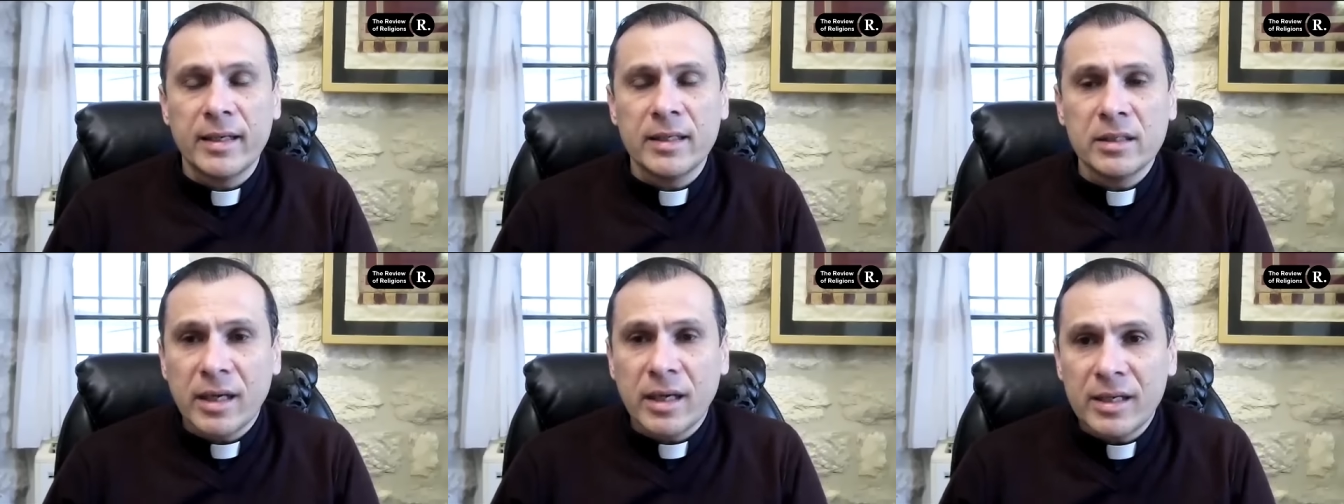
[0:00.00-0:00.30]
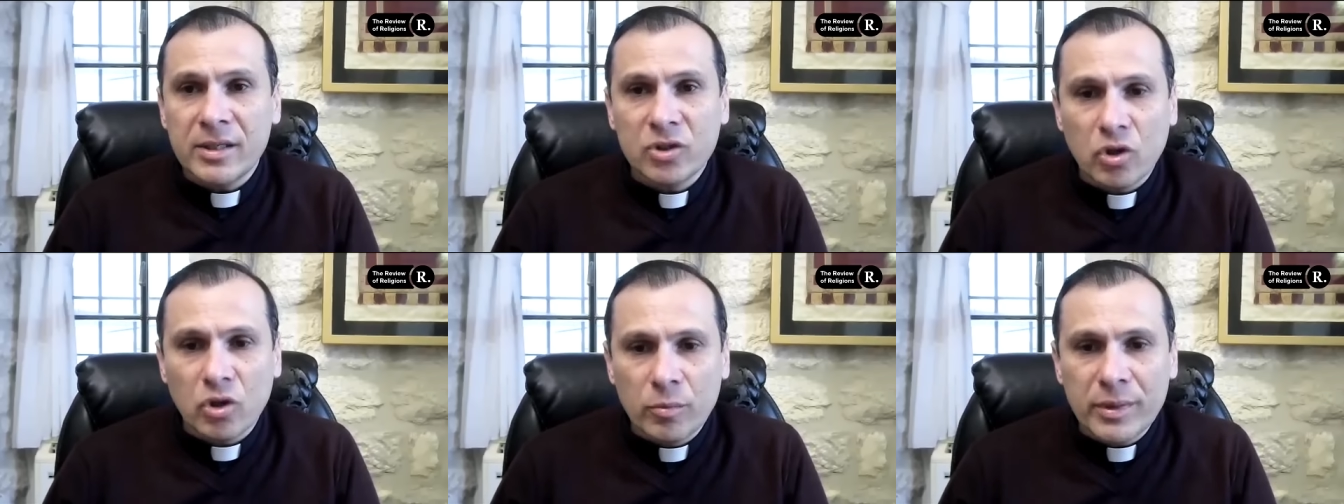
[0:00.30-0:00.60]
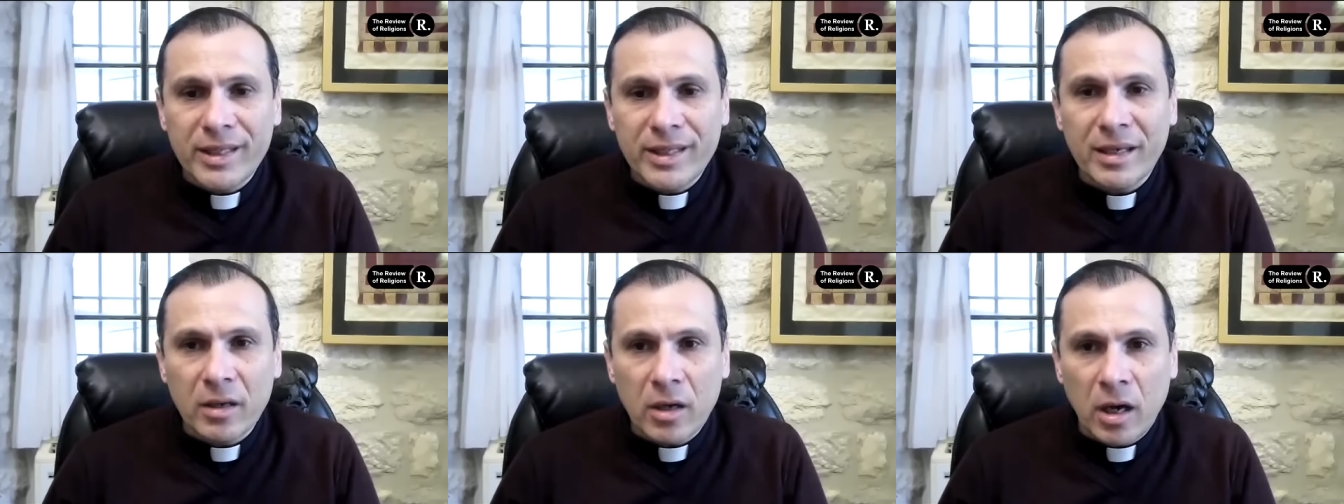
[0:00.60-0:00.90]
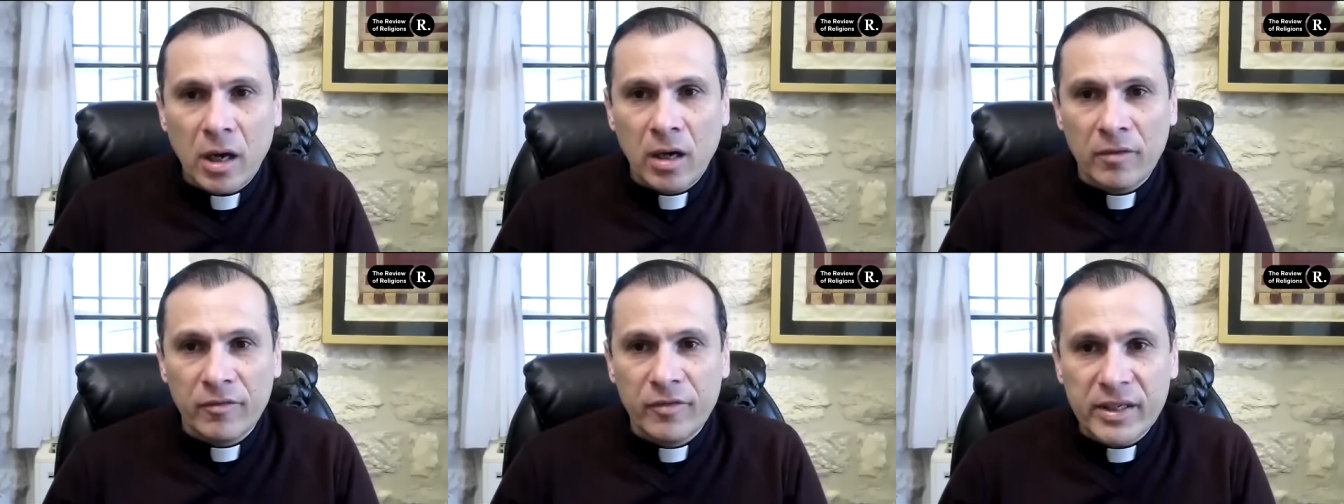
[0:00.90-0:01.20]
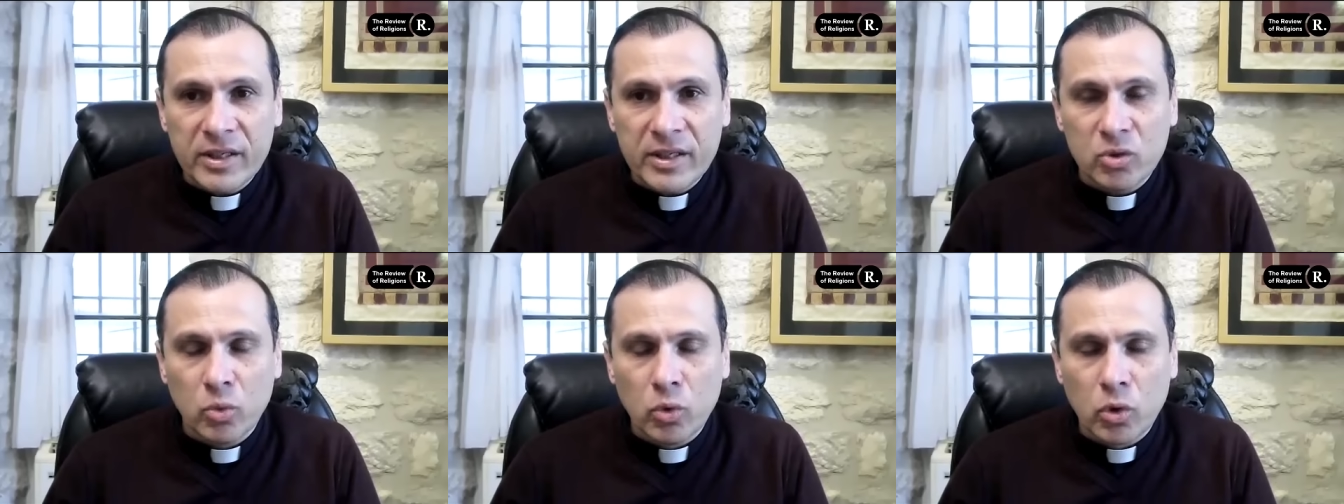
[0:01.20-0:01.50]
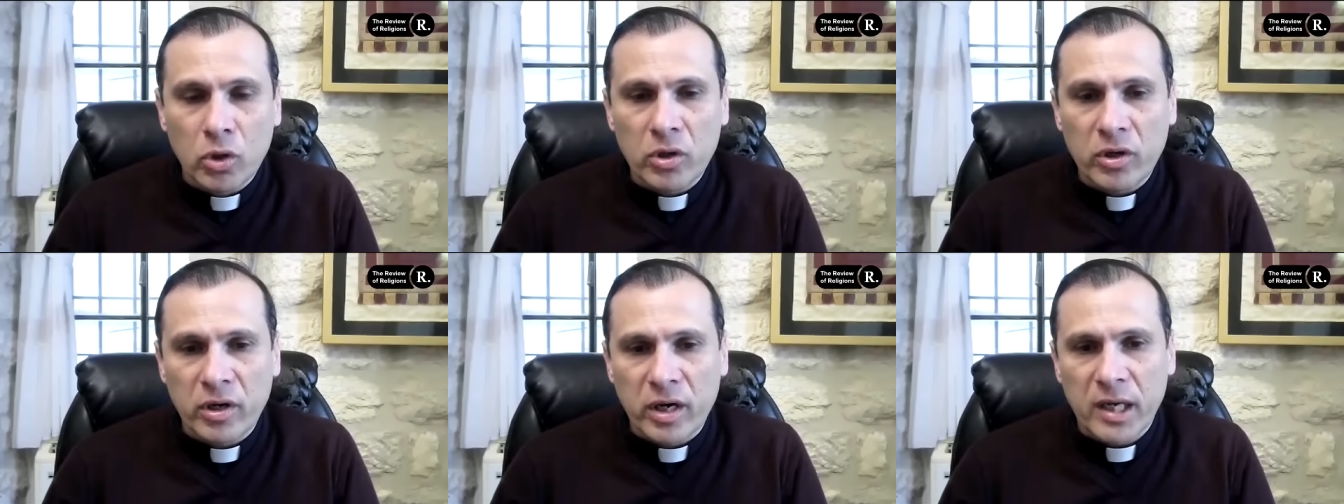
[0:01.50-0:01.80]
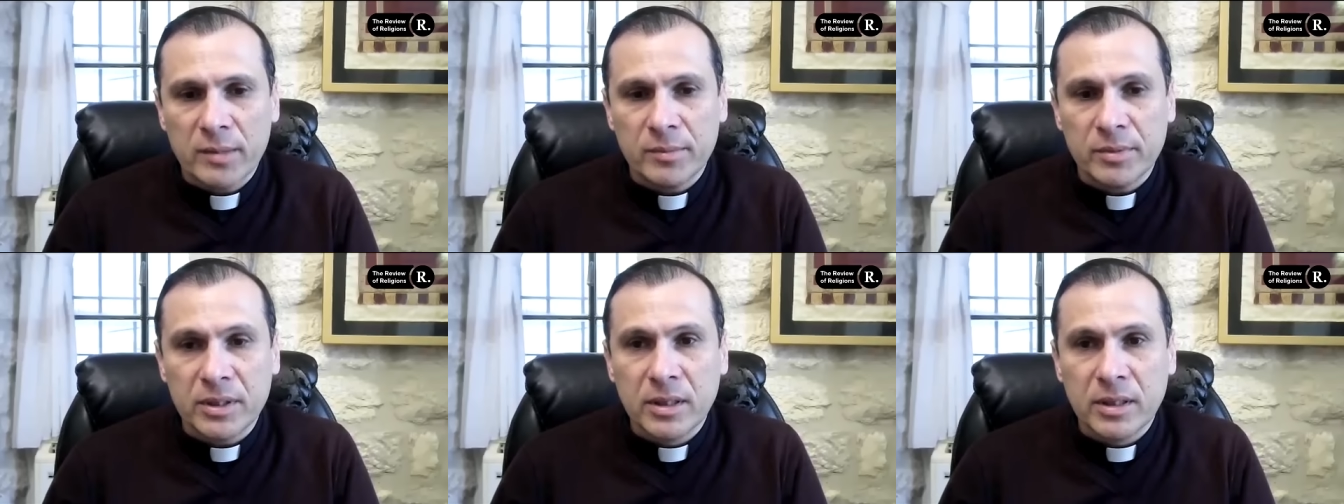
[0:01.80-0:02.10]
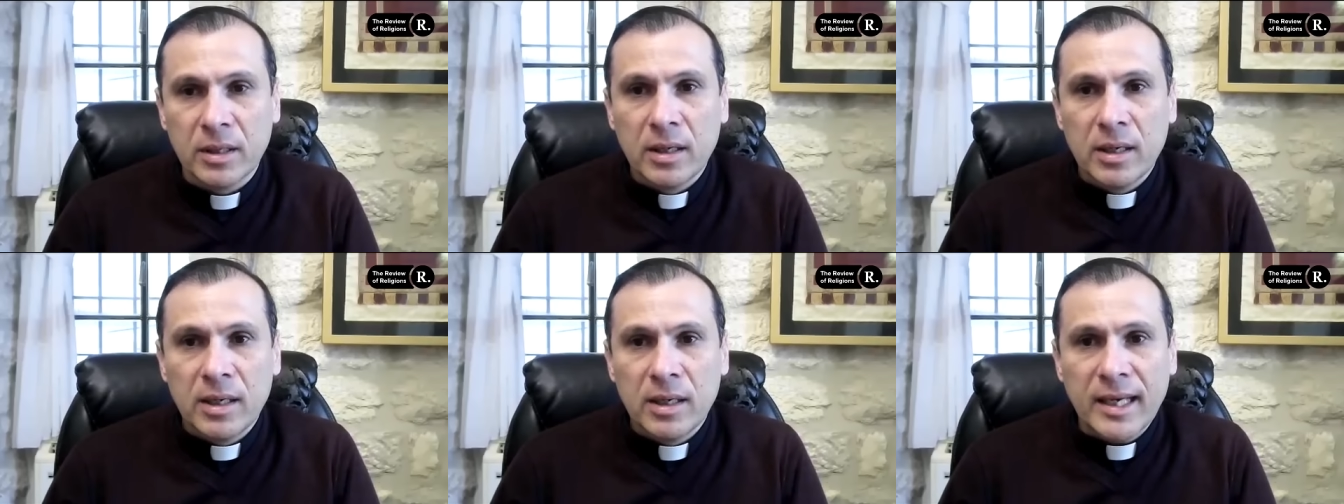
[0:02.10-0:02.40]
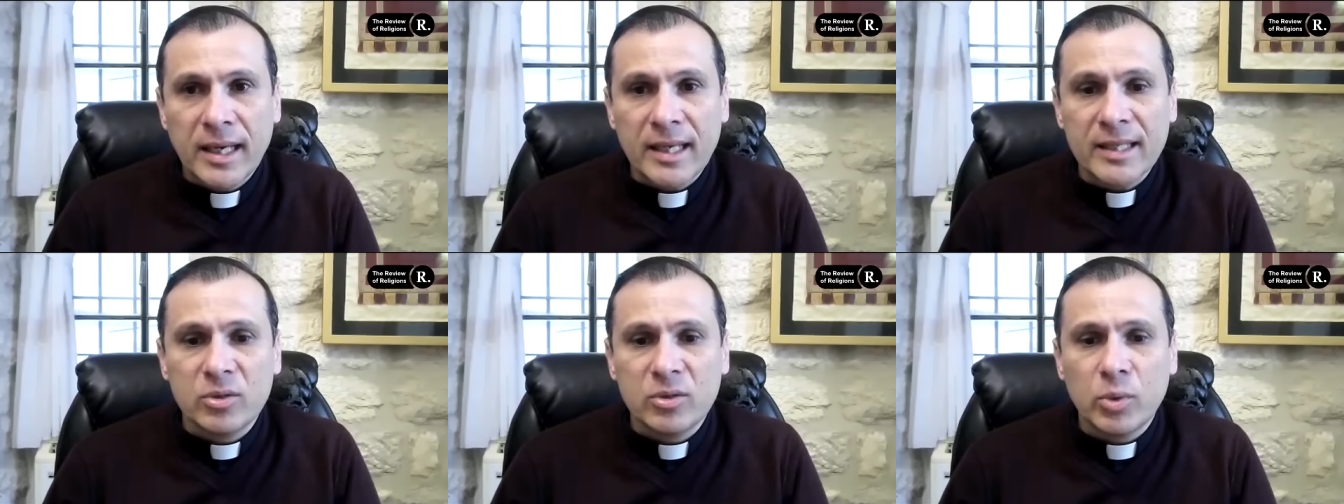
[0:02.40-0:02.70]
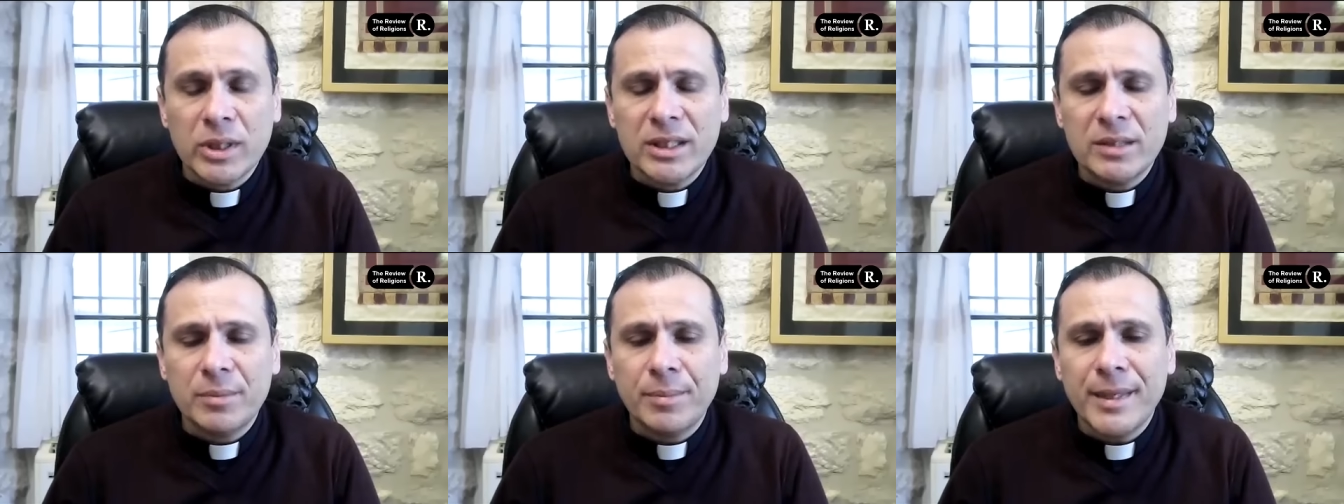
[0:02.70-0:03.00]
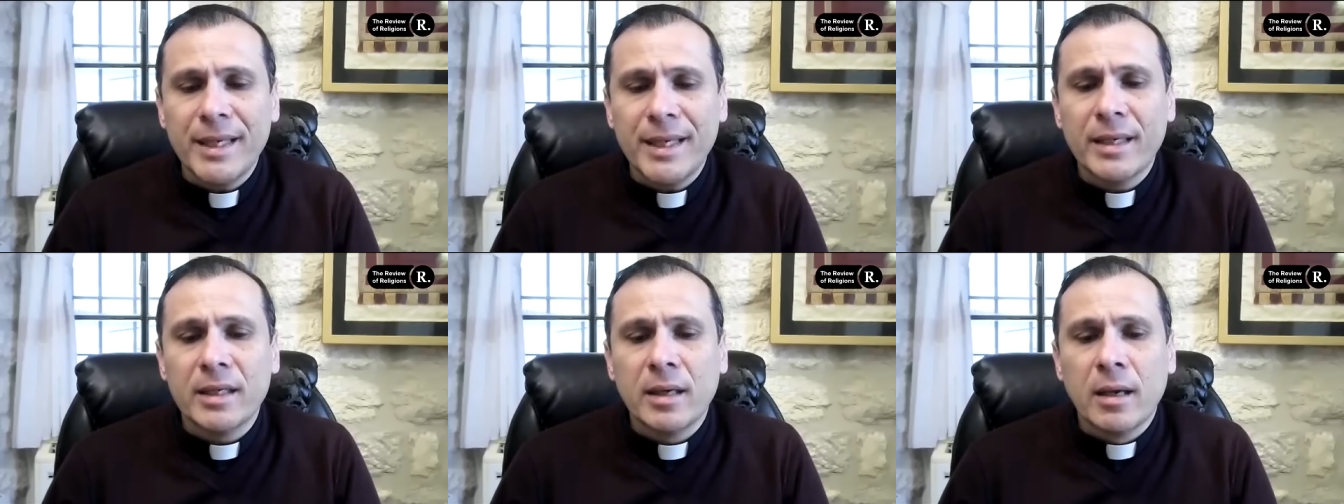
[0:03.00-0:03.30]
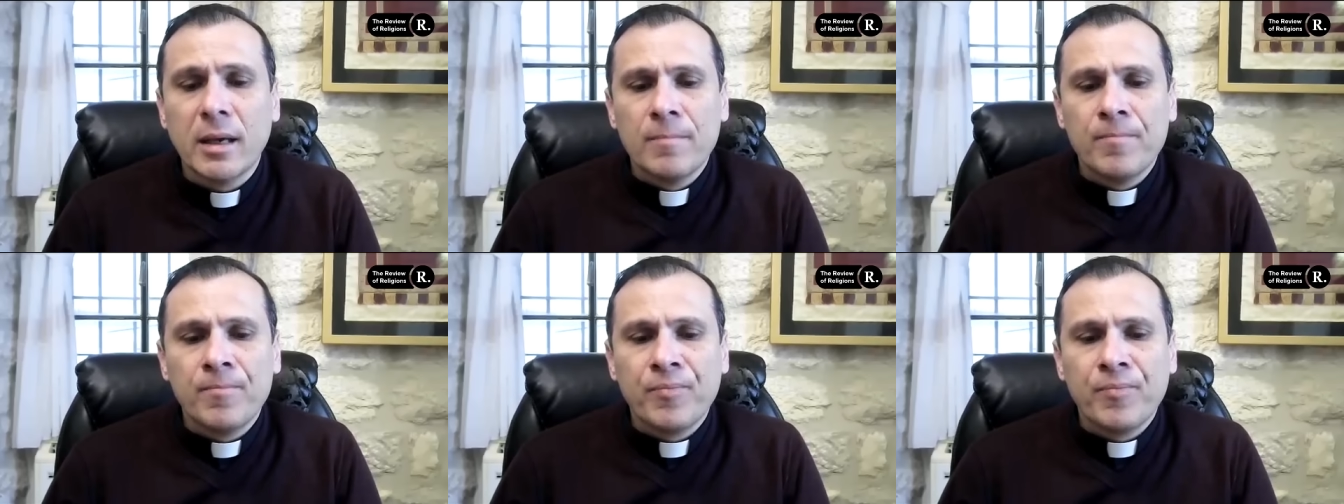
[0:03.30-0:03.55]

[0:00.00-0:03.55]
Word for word: Israel is committing obvious war crimes as we speak